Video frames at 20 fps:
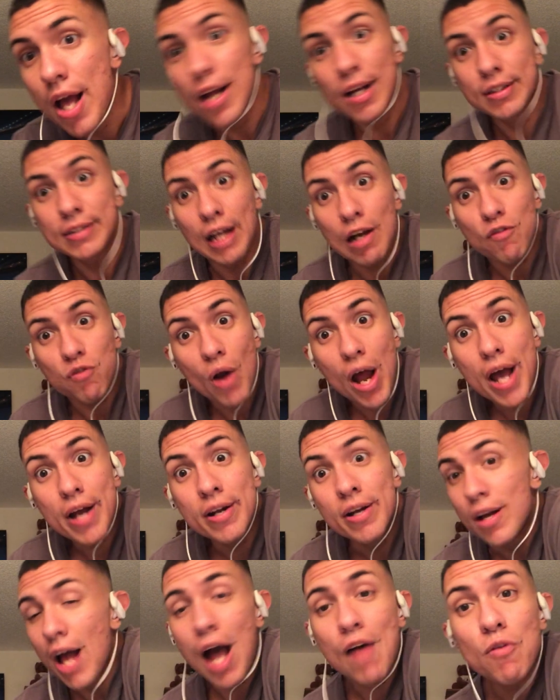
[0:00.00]
Because I've
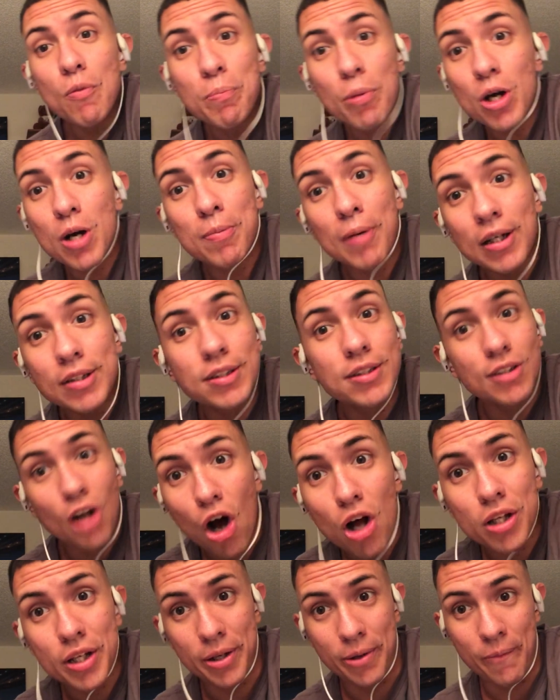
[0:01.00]
read, I have a book about
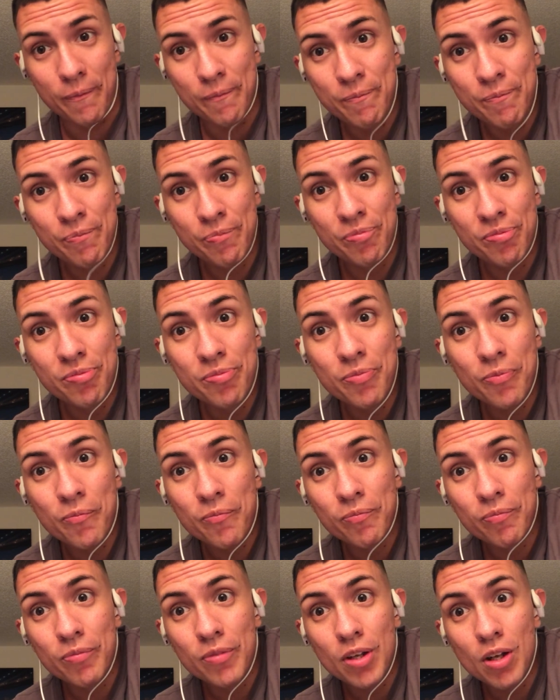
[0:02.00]
Stalin.
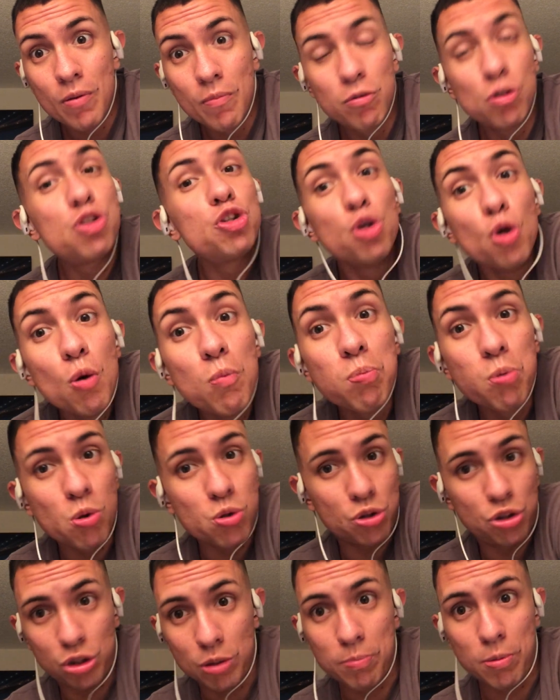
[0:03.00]
Two
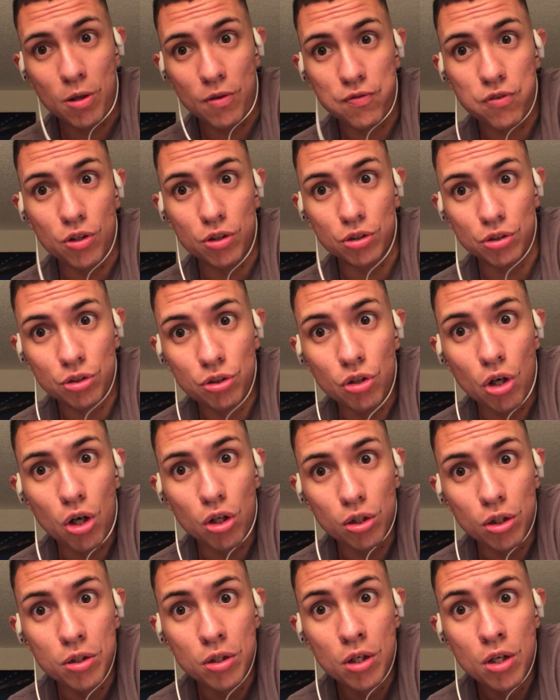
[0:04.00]
books about fucking Stalin.
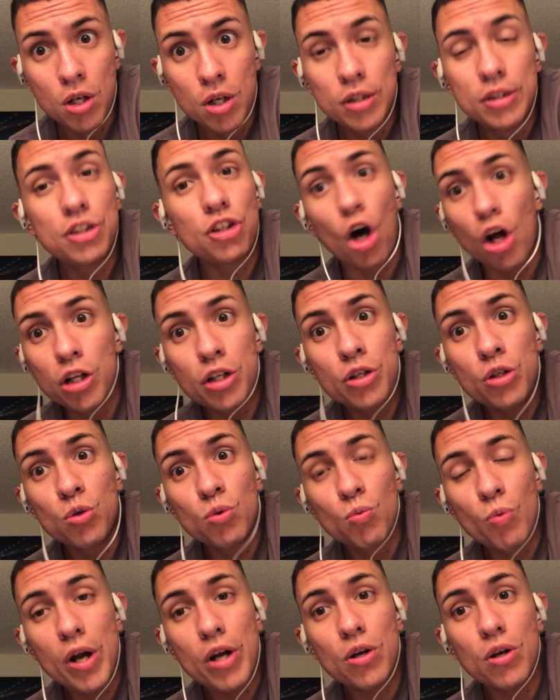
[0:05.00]
Stalin
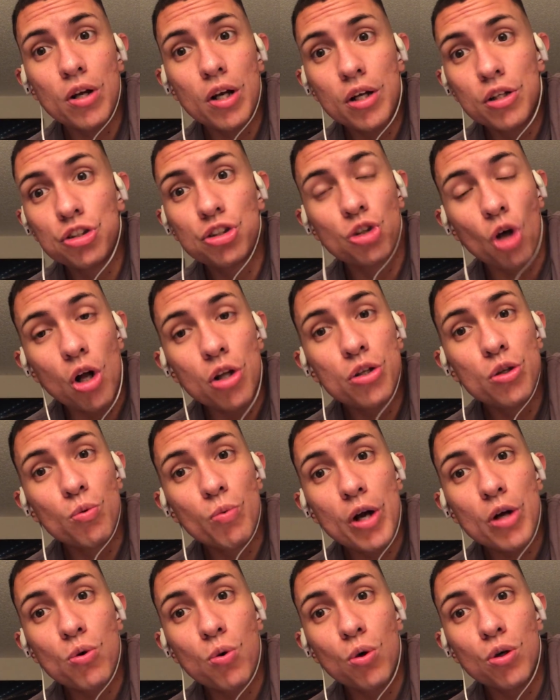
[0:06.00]
and uh, Stalin the
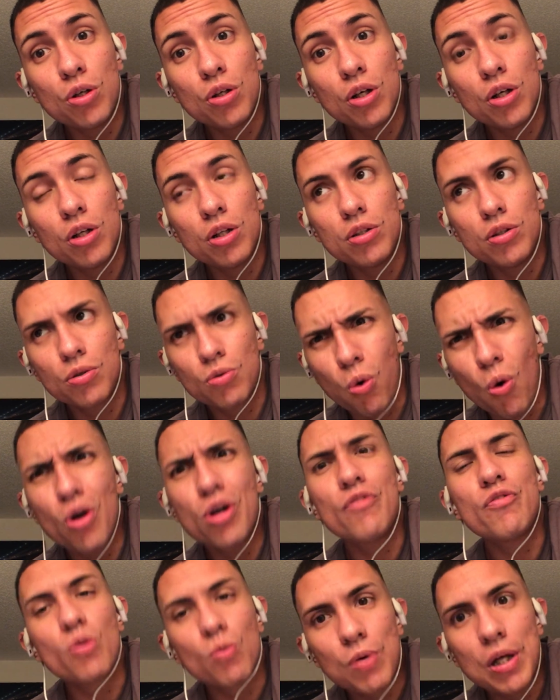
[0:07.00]
Red Court, uh, the
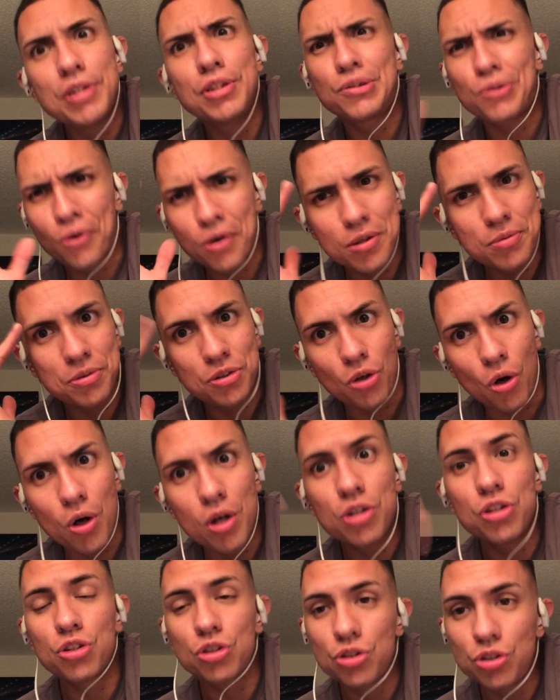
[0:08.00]
Court of the Red Tsar,
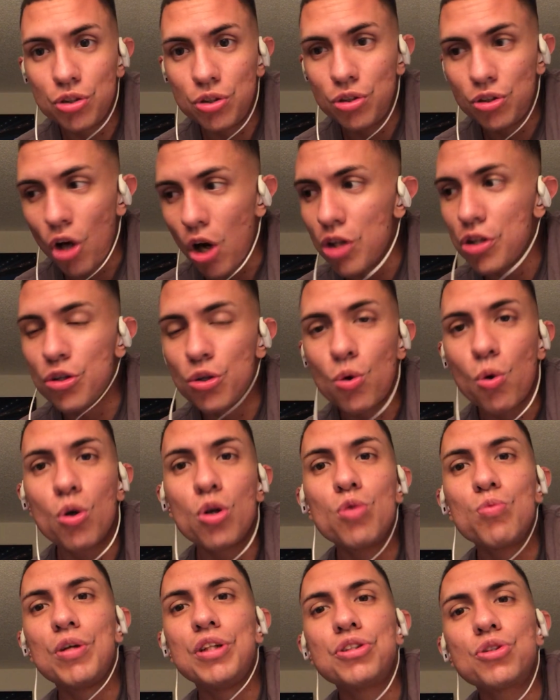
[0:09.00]
sorry, Stalin the
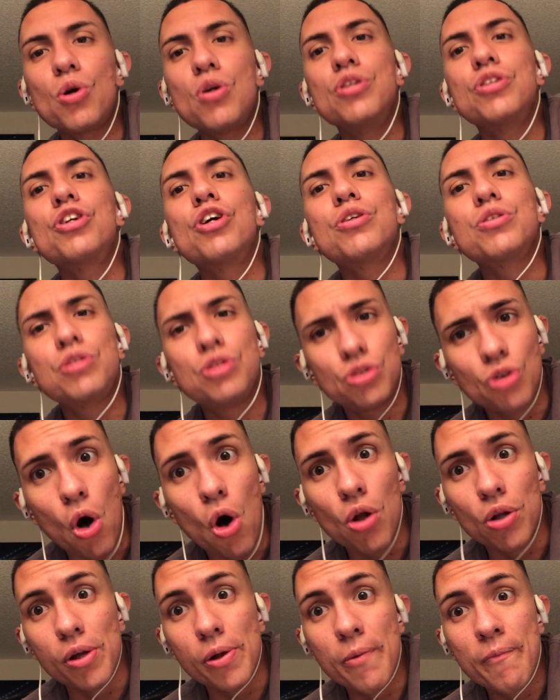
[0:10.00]
Court of the Red Tsar, and Young
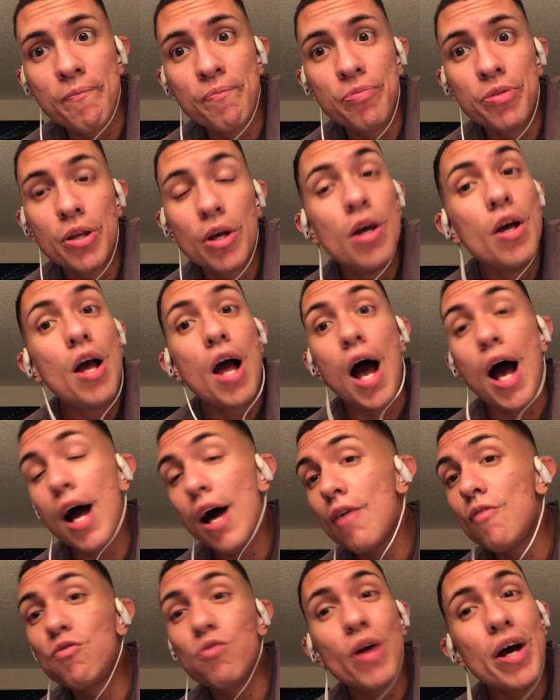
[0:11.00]
Stalin.
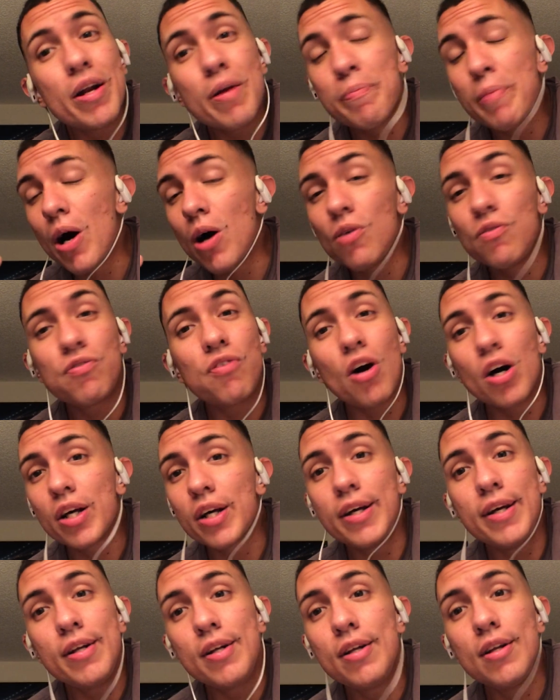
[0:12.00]
I've read about
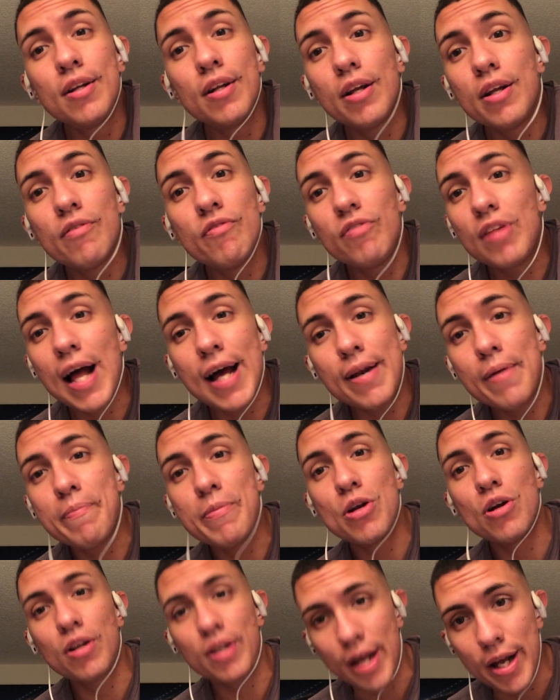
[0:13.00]
fucking um,
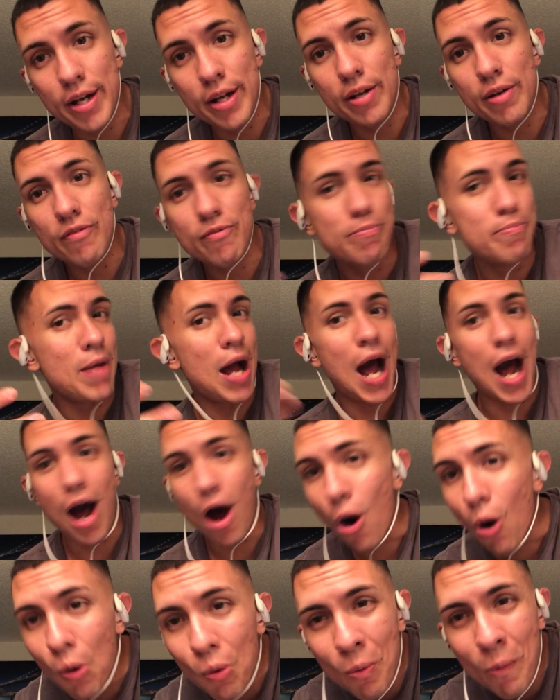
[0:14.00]
Vladimir Lenin,
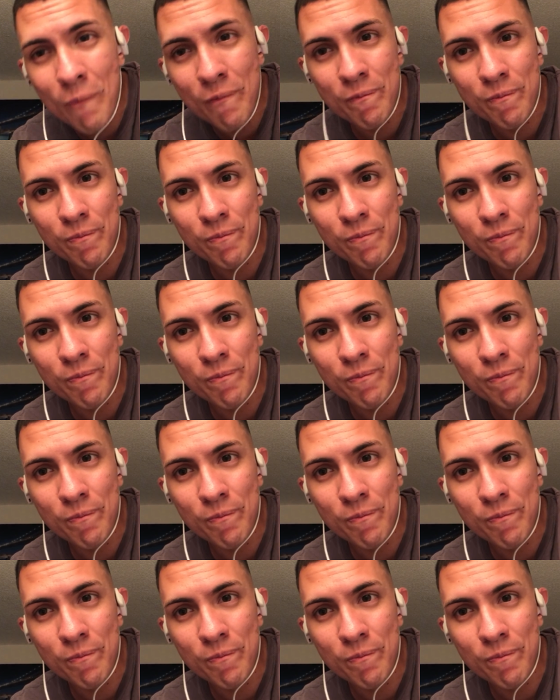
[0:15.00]
Mao.